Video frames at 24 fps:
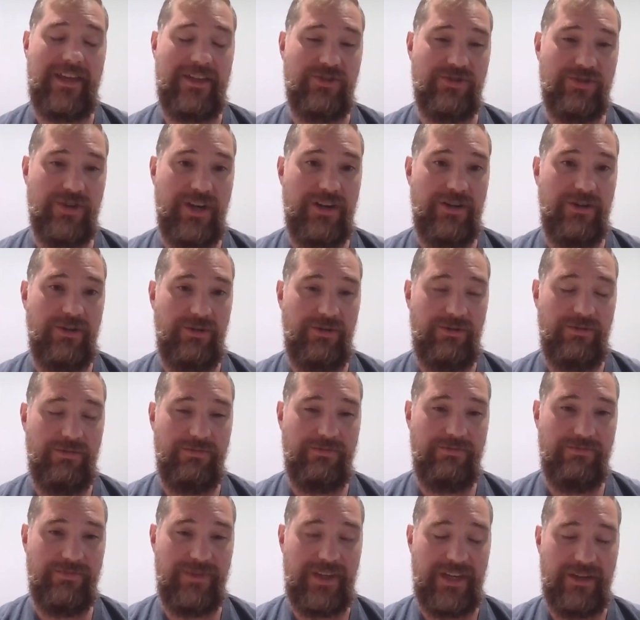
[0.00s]
struggle.
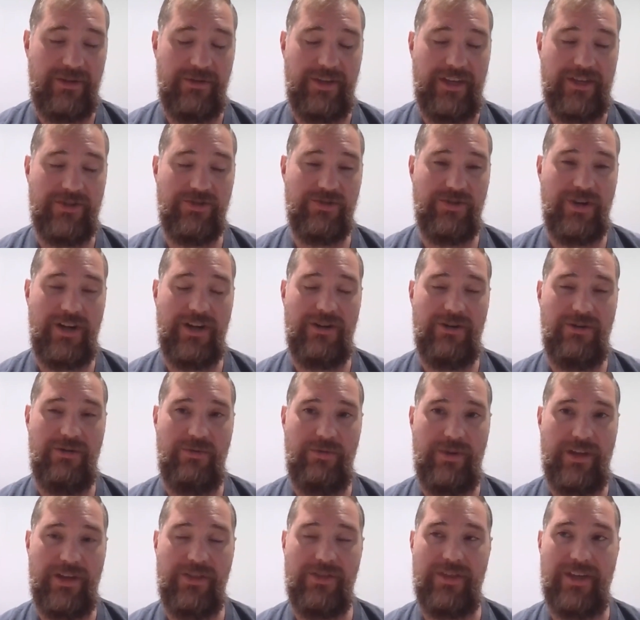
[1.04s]
They struggle
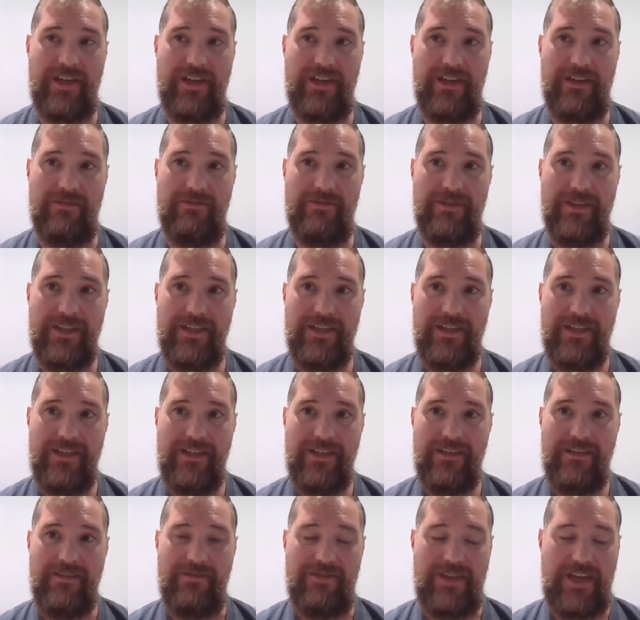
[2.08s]
with
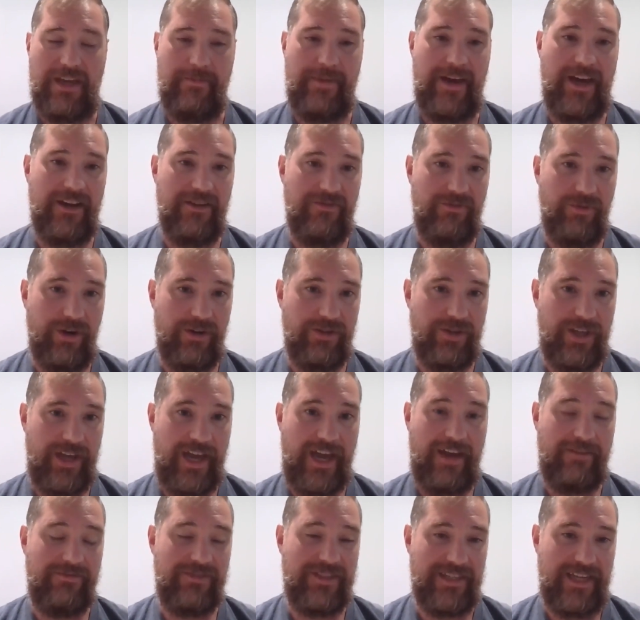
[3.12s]
the amount of work that they
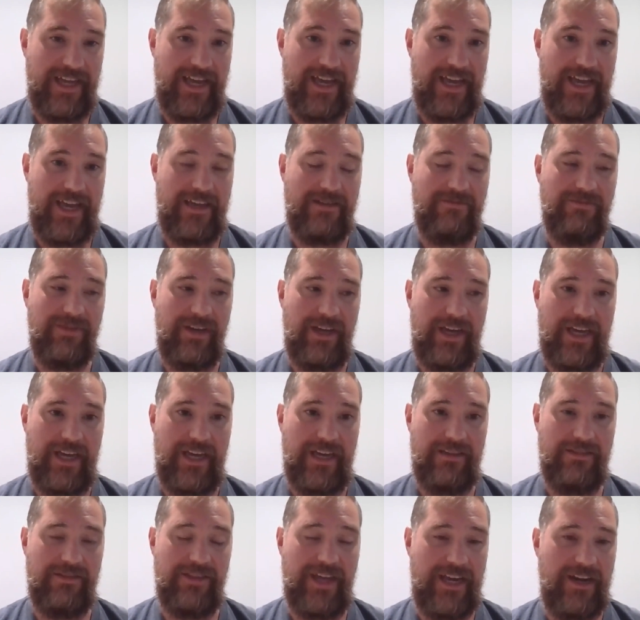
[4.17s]
have today,
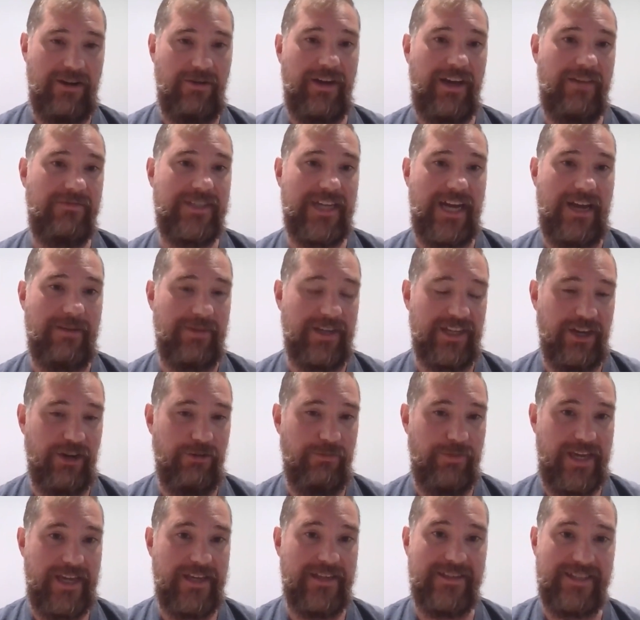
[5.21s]
and they don't have time to go
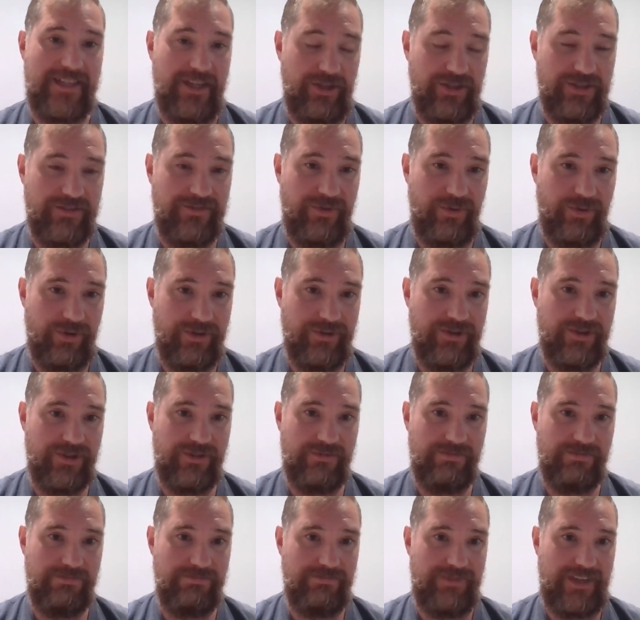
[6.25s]
be a
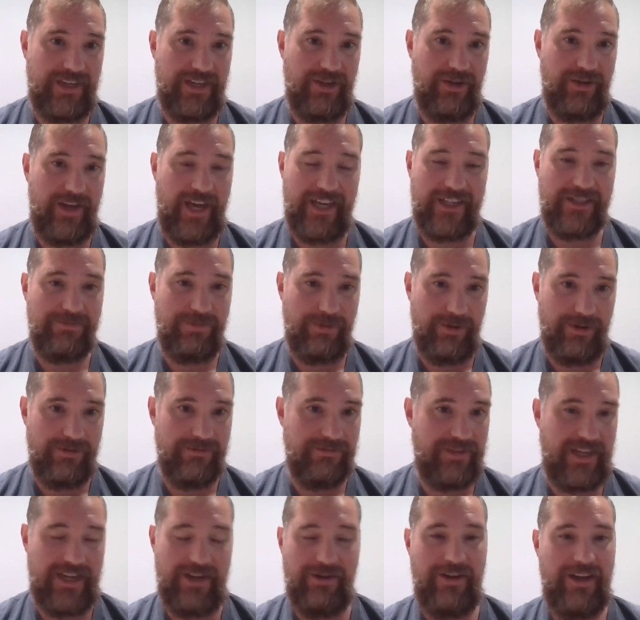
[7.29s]
Salesforce expert.
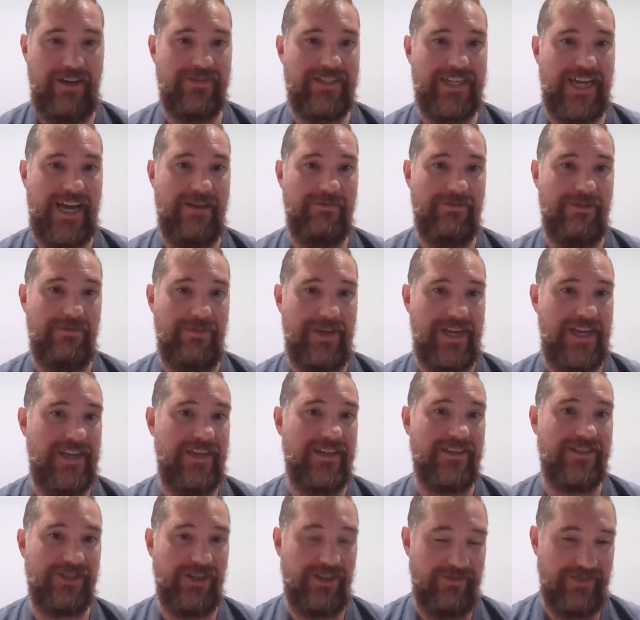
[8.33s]
They don't have time to be a
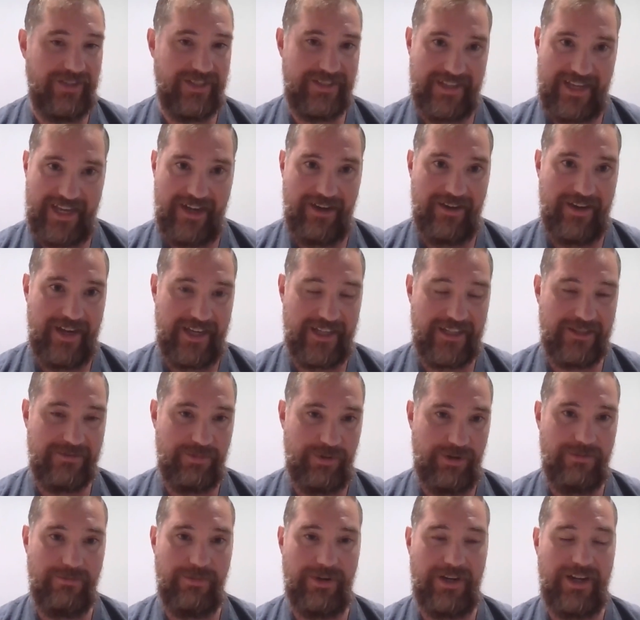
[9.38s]
ServiceNow
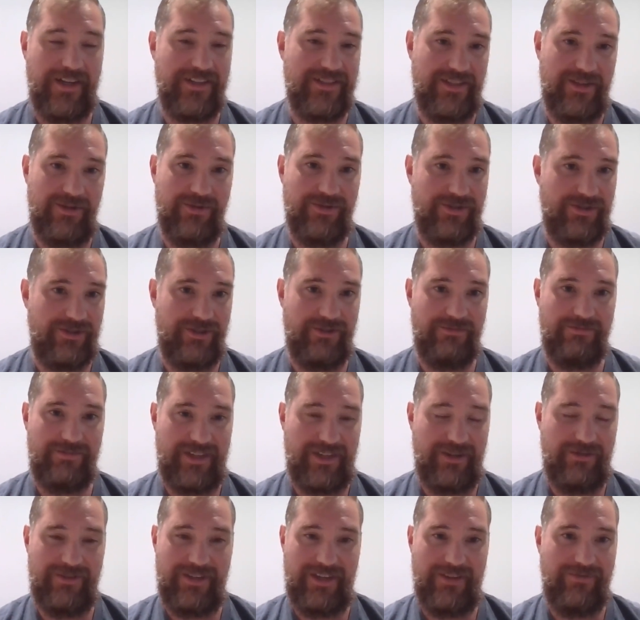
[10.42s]
expert, because those are
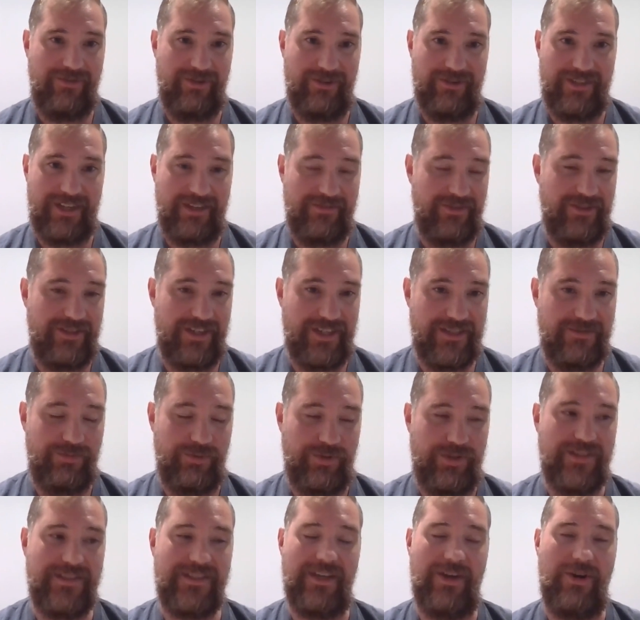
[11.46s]
different
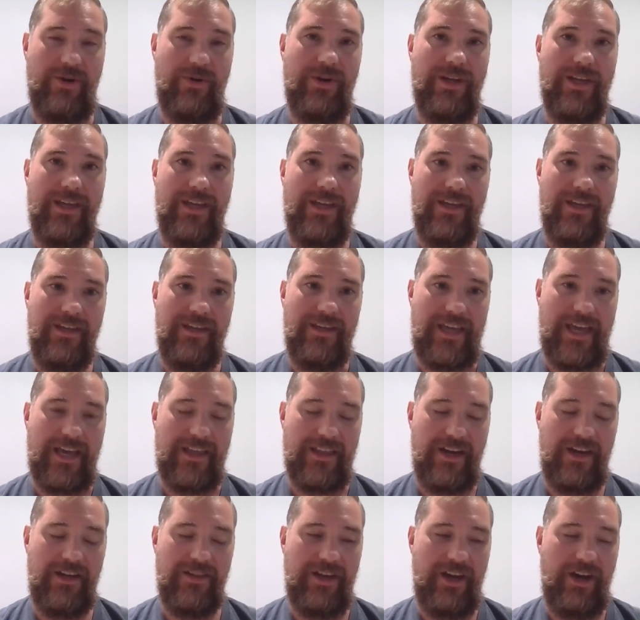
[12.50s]
disciplines. So yeah,
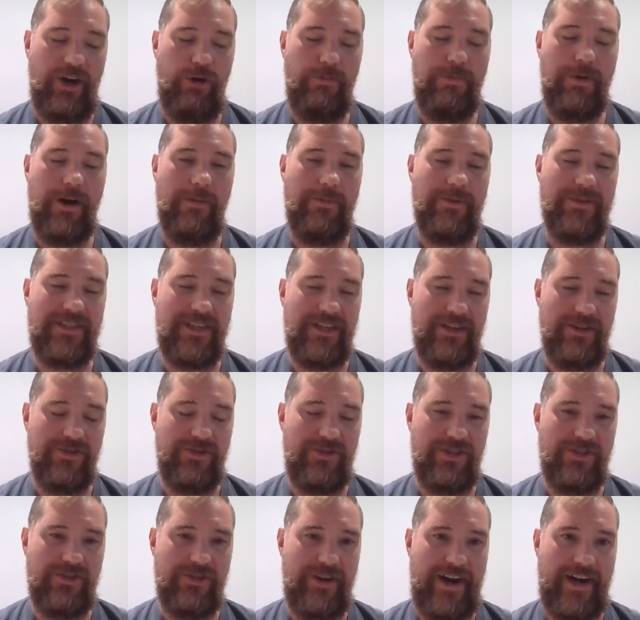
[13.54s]
the whole purpose here is
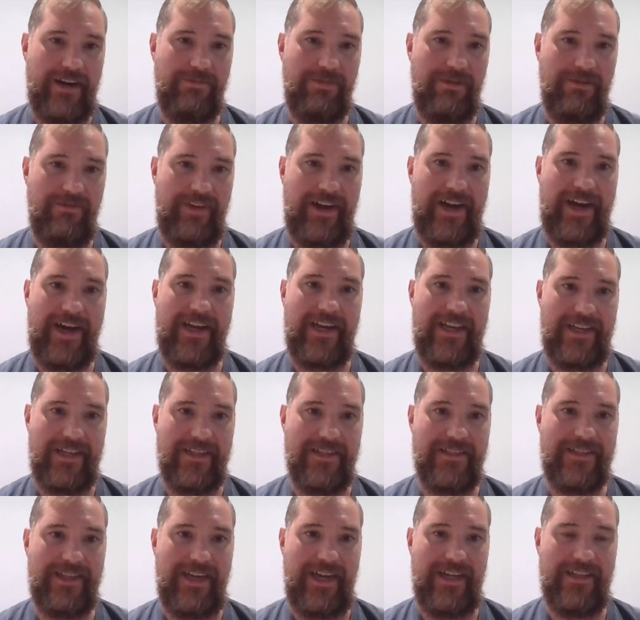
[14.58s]
to try to provide
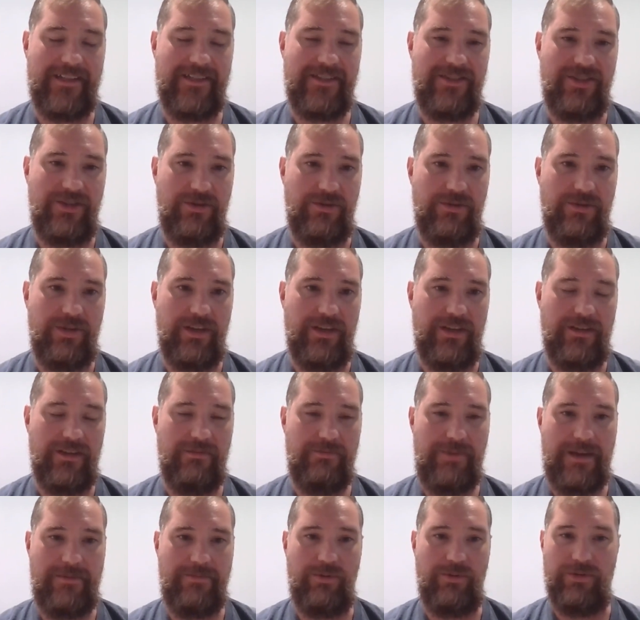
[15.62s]
insights to the
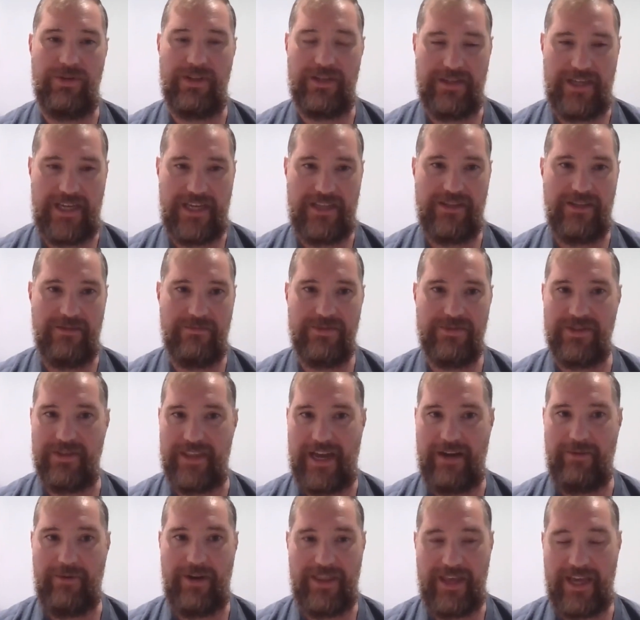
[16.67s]
people that need them, so
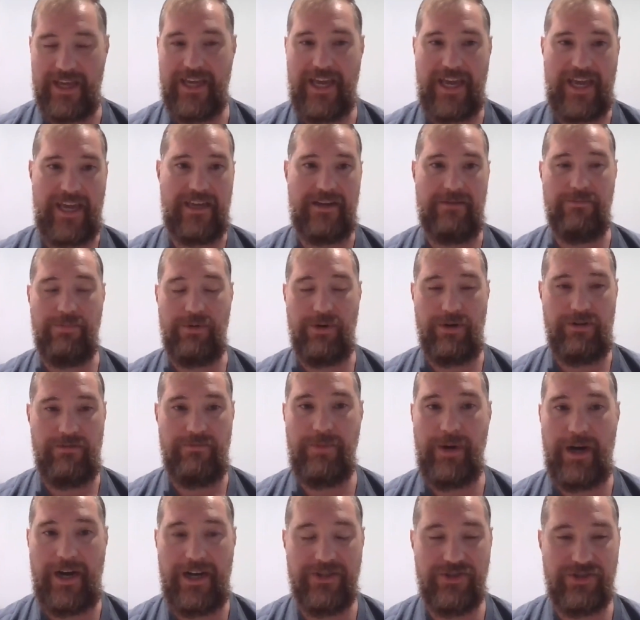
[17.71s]
that way they can improve
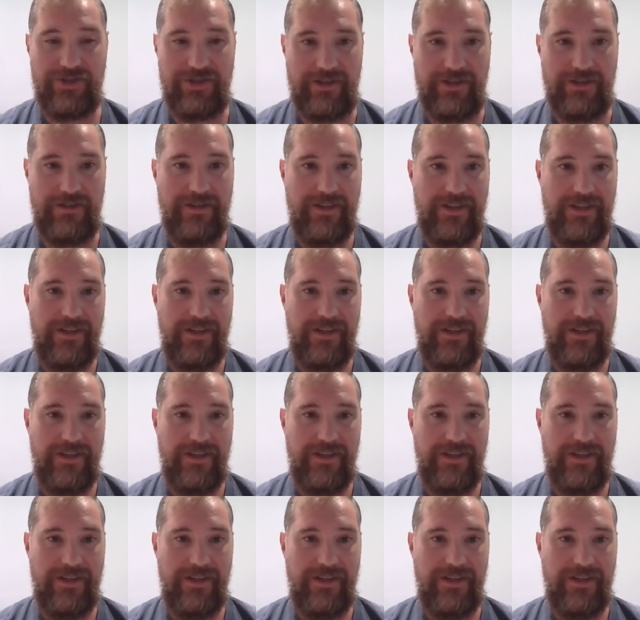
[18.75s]
posture,